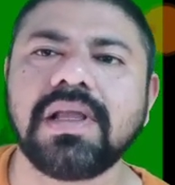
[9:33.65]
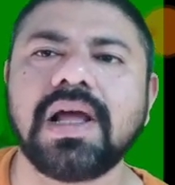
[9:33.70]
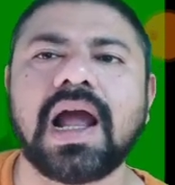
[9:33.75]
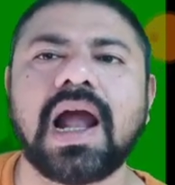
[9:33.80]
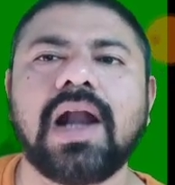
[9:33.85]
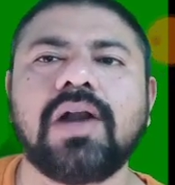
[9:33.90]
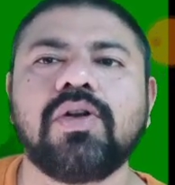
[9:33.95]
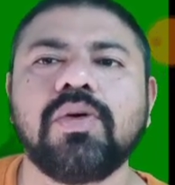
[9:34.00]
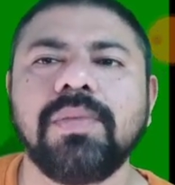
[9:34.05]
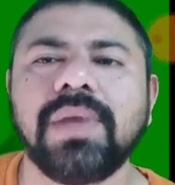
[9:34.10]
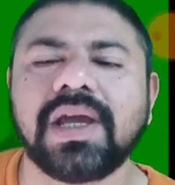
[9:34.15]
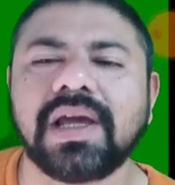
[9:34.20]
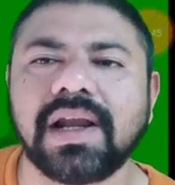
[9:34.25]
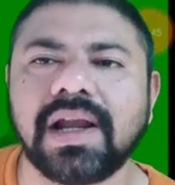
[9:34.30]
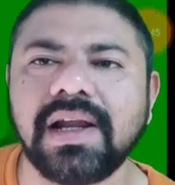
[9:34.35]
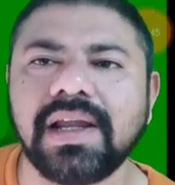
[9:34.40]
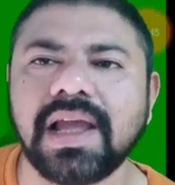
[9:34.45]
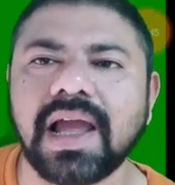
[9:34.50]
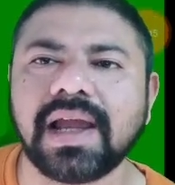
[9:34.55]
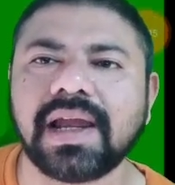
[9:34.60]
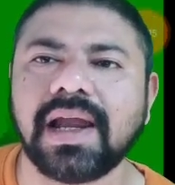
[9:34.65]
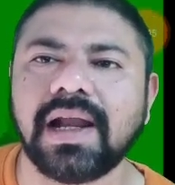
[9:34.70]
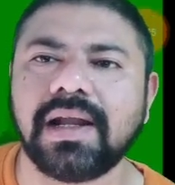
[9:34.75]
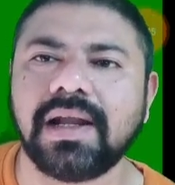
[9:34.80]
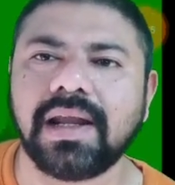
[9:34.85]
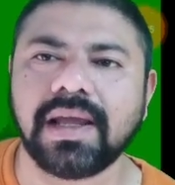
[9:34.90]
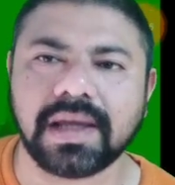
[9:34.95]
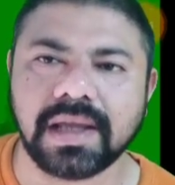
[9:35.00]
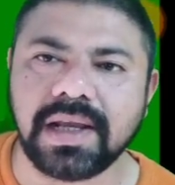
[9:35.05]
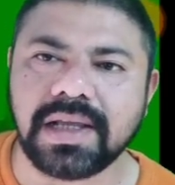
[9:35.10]
The atomic radii
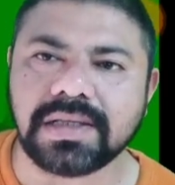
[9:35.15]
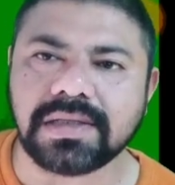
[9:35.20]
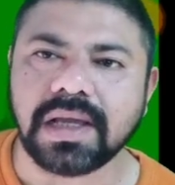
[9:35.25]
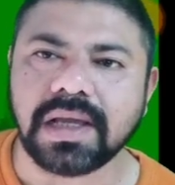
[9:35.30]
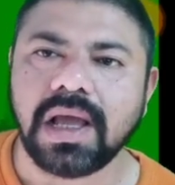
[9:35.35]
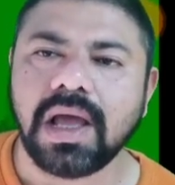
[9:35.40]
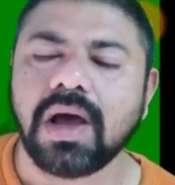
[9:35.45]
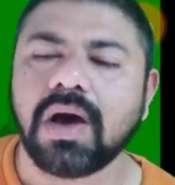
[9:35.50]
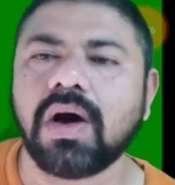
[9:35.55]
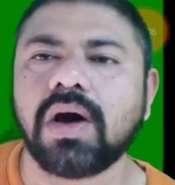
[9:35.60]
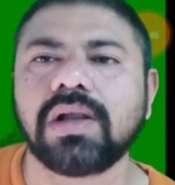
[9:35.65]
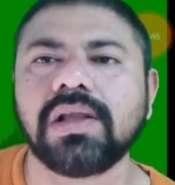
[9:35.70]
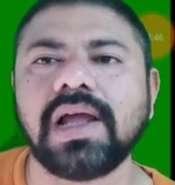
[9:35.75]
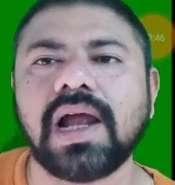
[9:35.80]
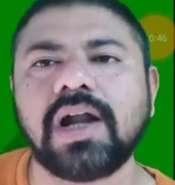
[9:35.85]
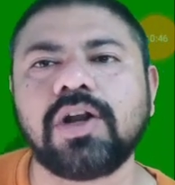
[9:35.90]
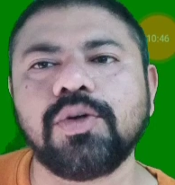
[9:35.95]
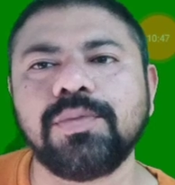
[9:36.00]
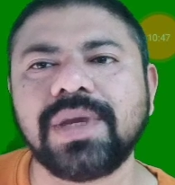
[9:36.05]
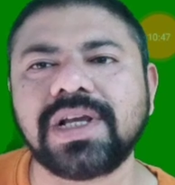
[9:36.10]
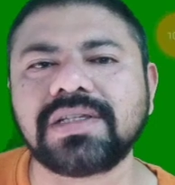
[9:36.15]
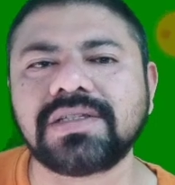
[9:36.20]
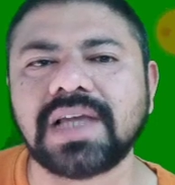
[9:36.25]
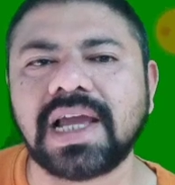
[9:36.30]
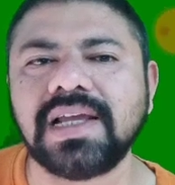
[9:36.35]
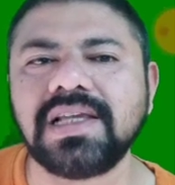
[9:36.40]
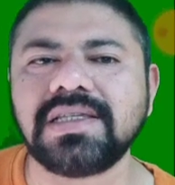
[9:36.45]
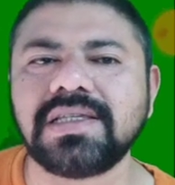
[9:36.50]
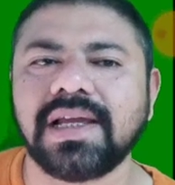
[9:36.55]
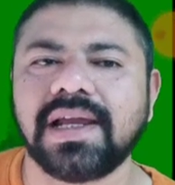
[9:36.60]
get decreased, or the atomic
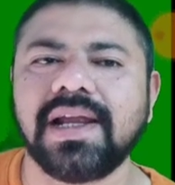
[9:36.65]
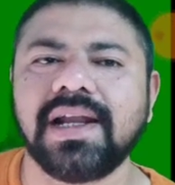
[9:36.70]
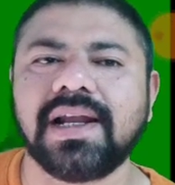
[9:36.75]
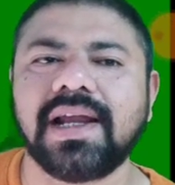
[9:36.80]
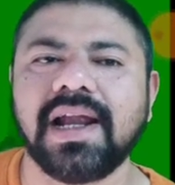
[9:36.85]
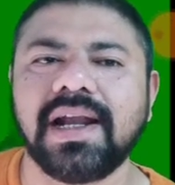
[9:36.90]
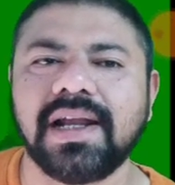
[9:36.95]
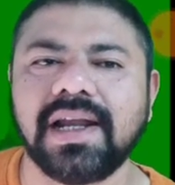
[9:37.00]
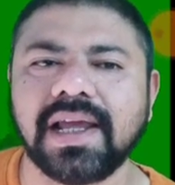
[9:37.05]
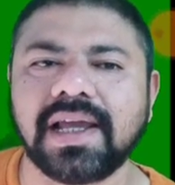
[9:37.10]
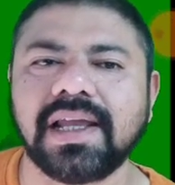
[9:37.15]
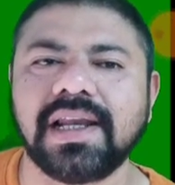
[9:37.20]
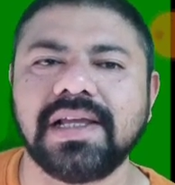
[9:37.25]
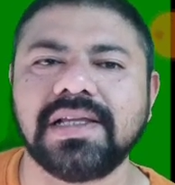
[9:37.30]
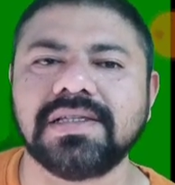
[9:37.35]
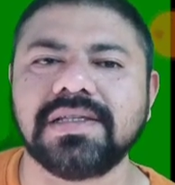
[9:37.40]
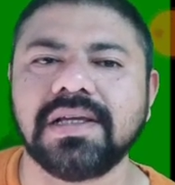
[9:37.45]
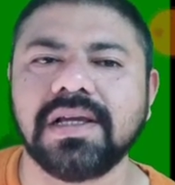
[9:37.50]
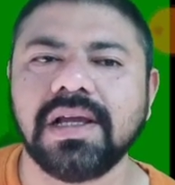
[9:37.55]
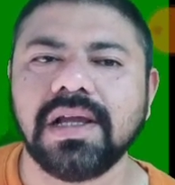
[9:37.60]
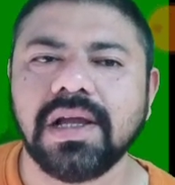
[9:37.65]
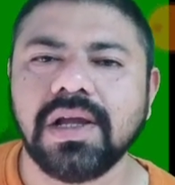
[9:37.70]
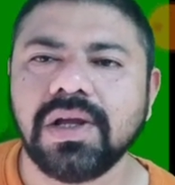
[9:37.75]
size, it get decreased.